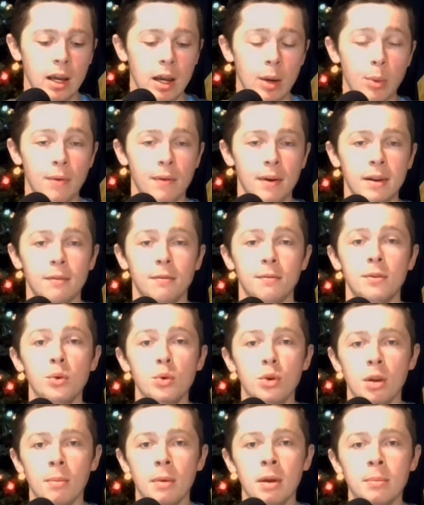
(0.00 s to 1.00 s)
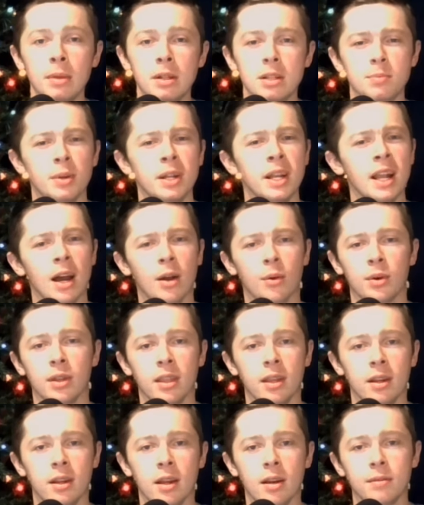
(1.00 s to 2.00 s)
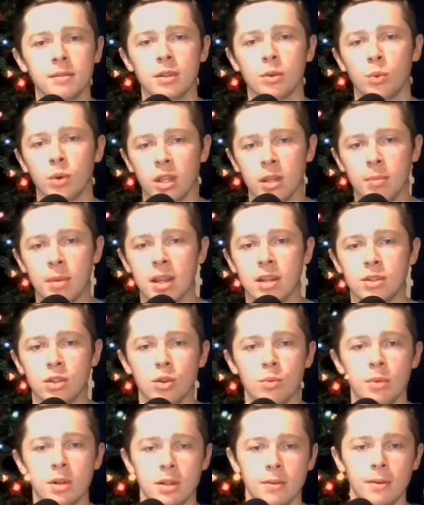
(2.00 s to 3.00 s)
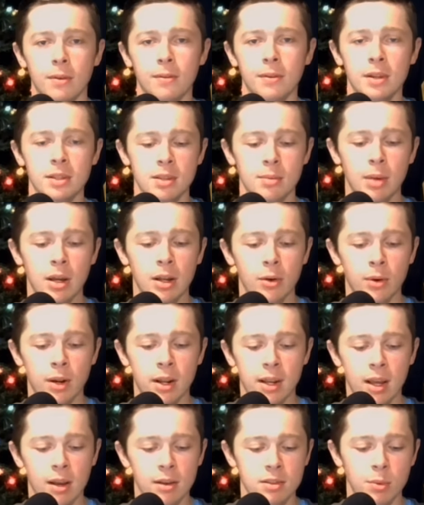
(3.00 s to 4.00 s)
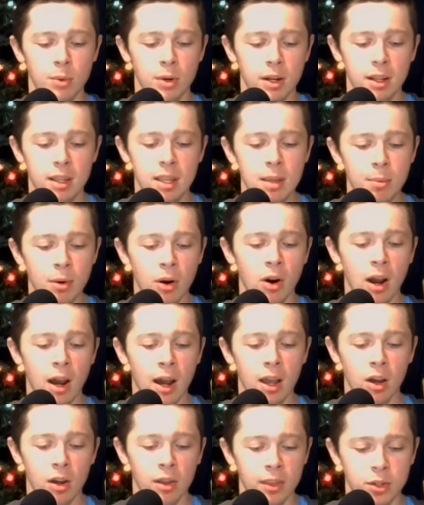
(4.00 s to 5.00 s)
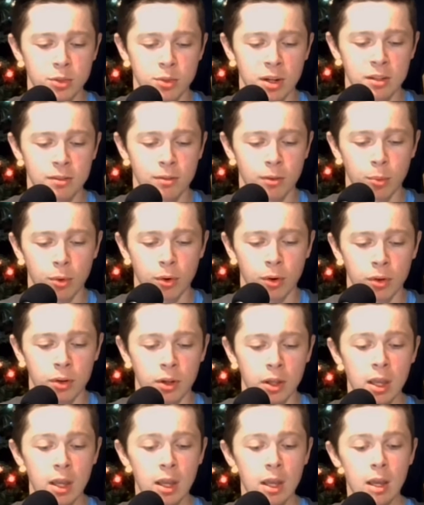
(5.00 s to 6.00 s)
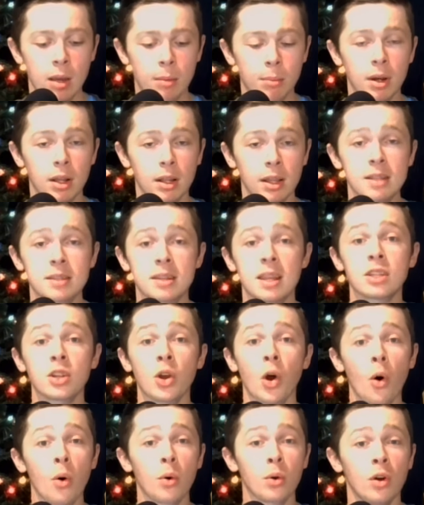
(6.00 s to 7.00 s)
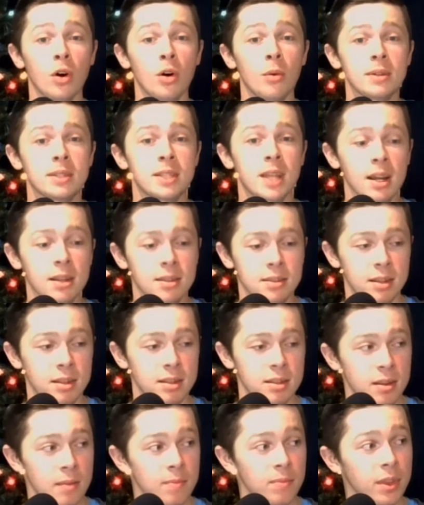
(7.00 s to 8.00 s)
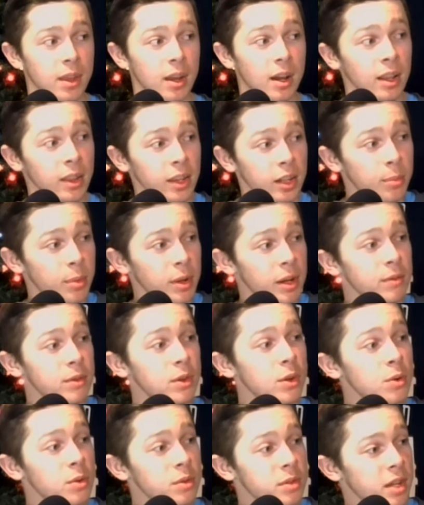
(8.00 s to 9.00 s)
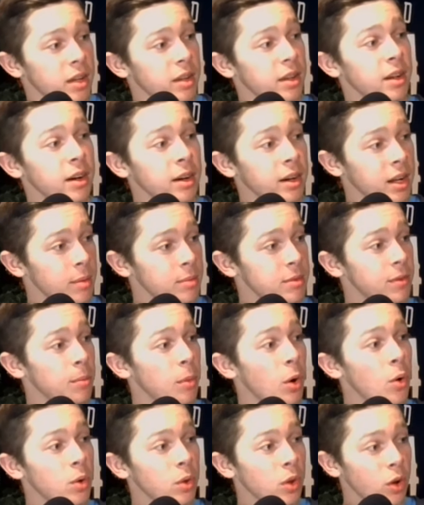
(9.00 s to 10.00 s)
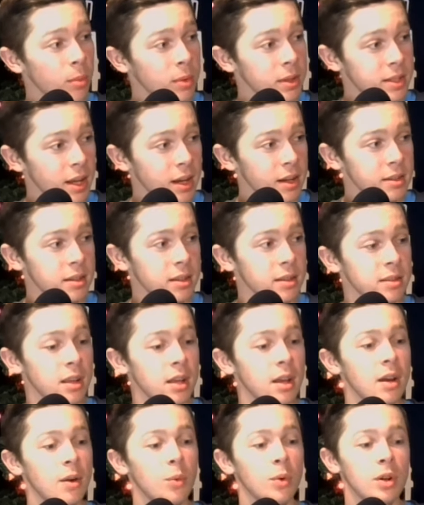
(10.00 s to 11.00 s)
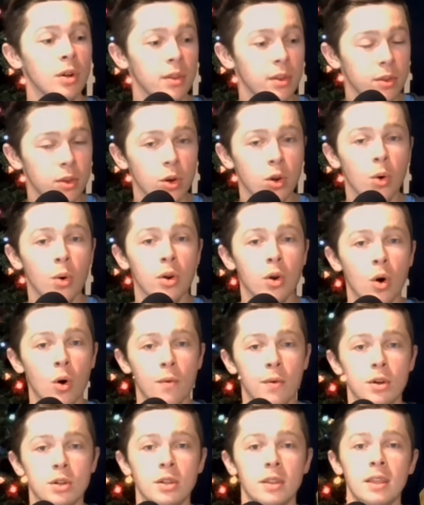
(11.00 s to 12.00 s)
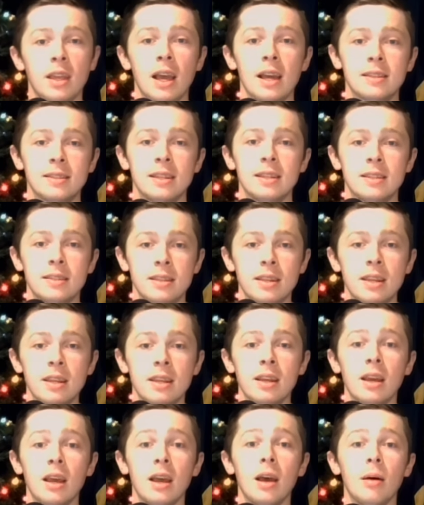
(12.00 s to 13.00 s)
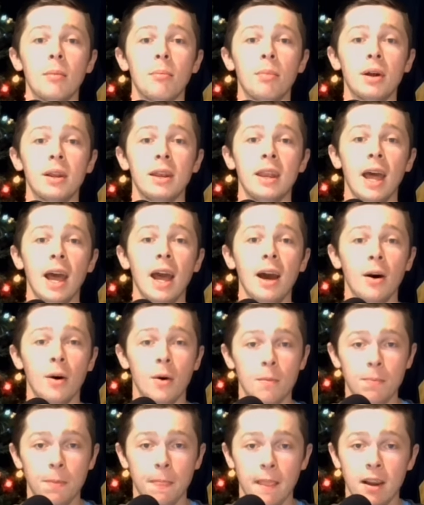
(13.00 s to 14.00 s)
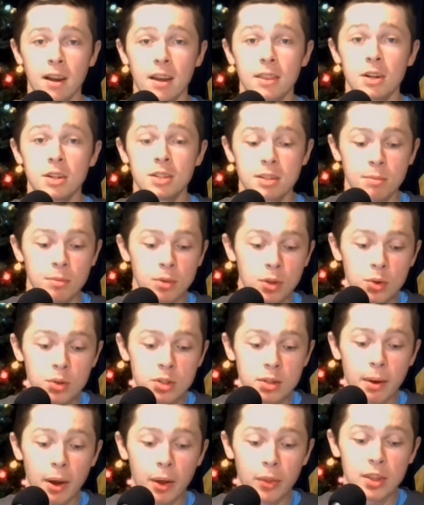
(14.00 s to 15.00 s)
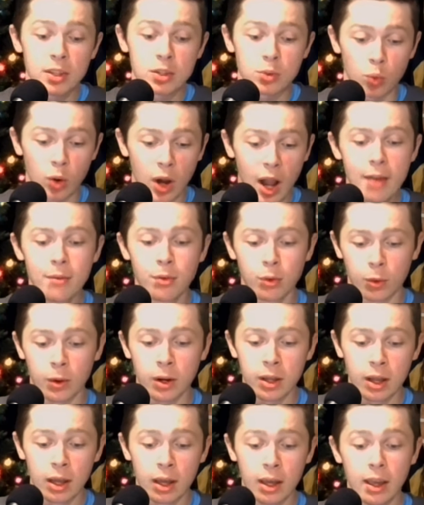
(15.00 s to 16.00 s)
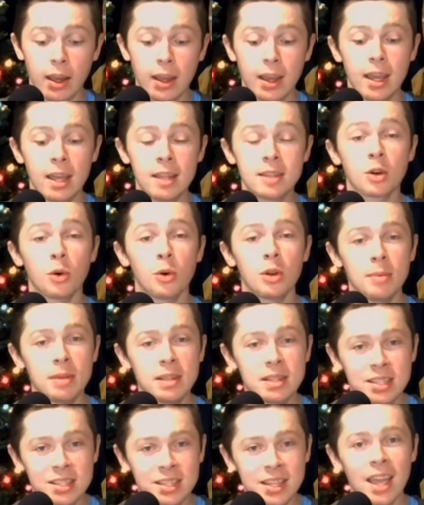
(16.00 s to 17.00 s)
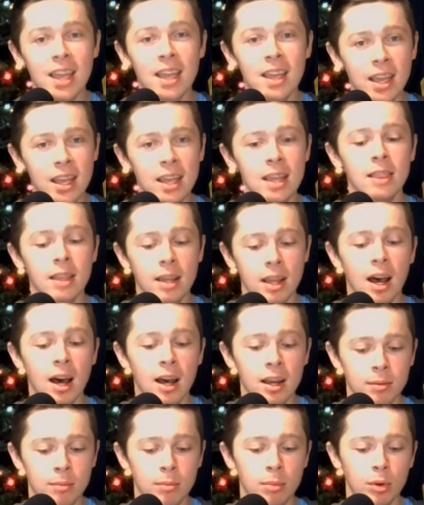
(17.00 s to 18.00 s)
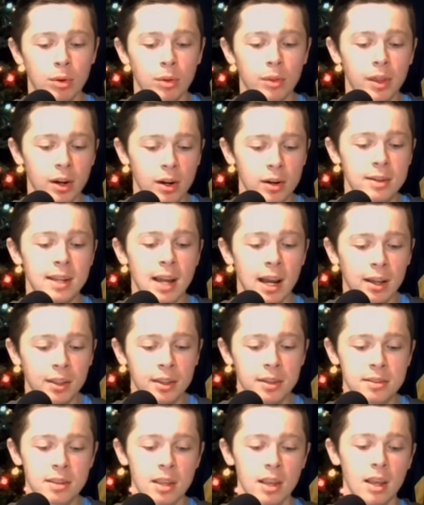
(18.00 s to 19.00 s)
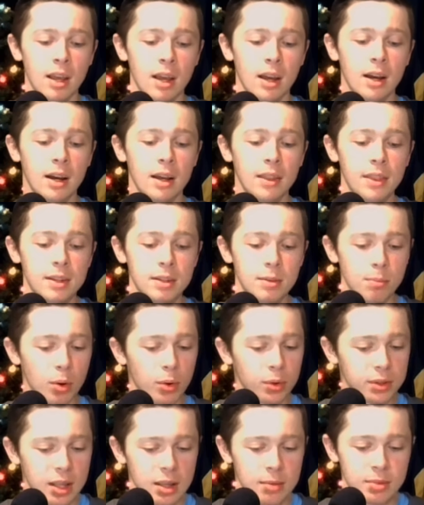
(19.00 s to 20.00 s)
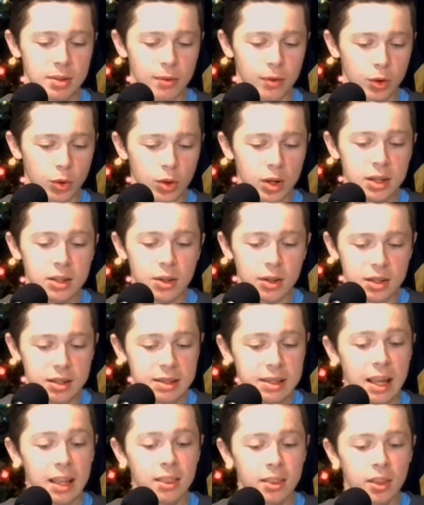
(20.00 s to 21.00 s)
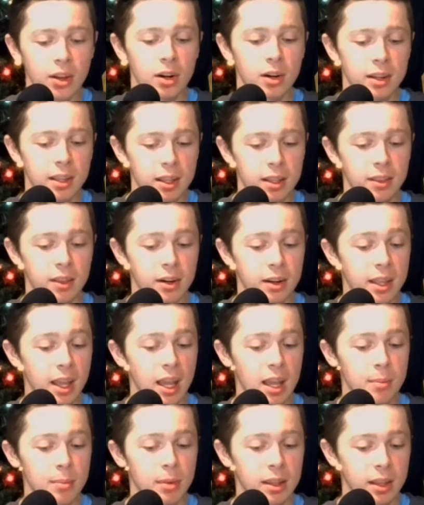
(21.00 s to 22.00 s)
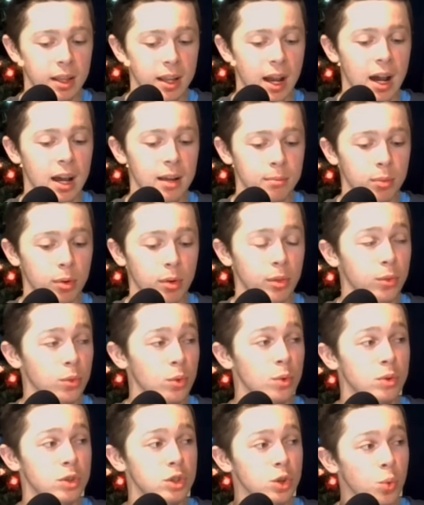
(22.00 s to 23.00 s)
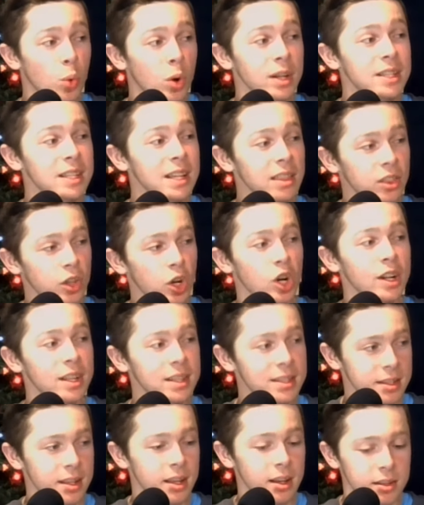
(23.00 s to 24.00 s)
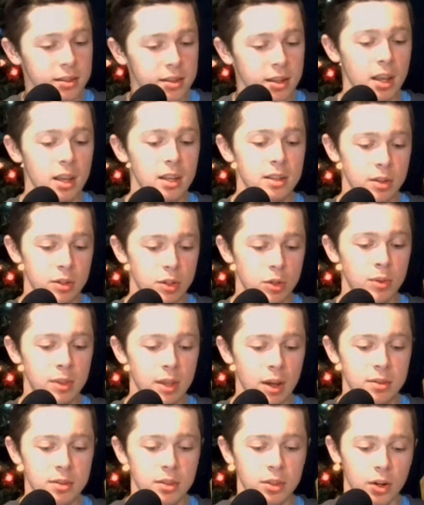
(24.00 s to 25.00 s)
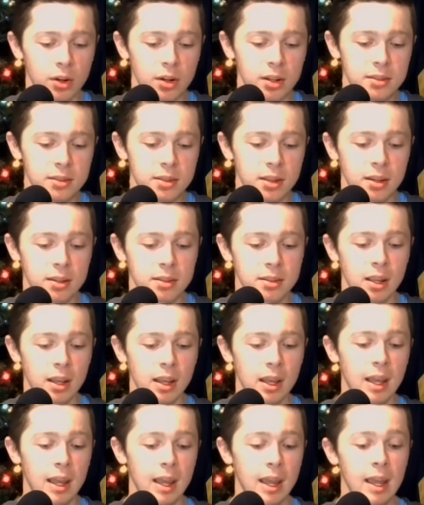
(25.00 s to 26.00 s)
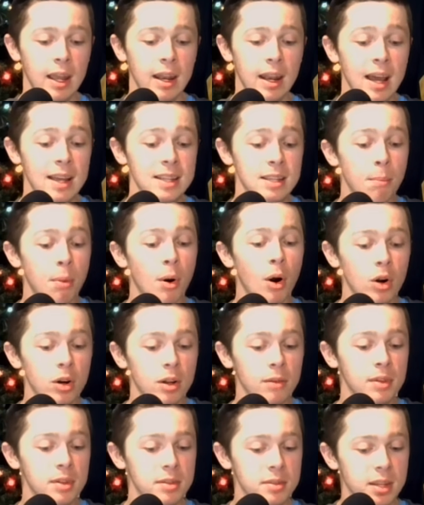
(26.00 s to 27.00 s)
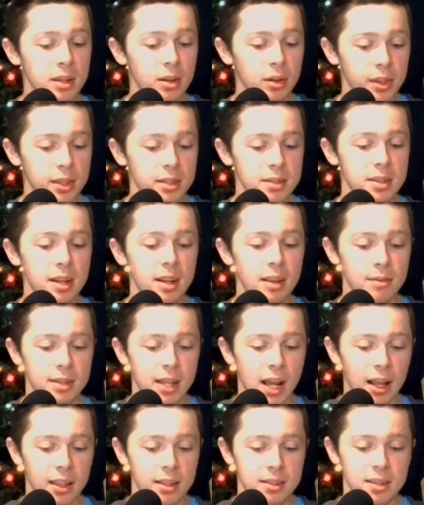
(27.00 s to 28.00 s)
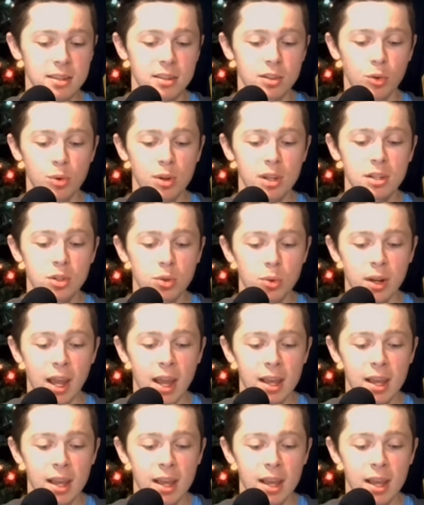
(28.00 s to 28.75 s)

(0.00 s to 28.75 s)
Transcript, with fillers: We've had a few commitments, but not really enough to really make too much of a fuss about it right now. So we're going to keep our eye on the transfer portal. But let's get to Oklahoma, Texas. A little bit of news here comes from Oklahoma, Texas. We know that they're going over to the SEC, but now there's some news about this rivalry. It's going to be staying in the Cotton Bowl there in Dallas. Both teams have agreed to extend their game in the Cotton Bowl through 2036, so 2036. And as a part of this deal, the city of Dallas has agreed to an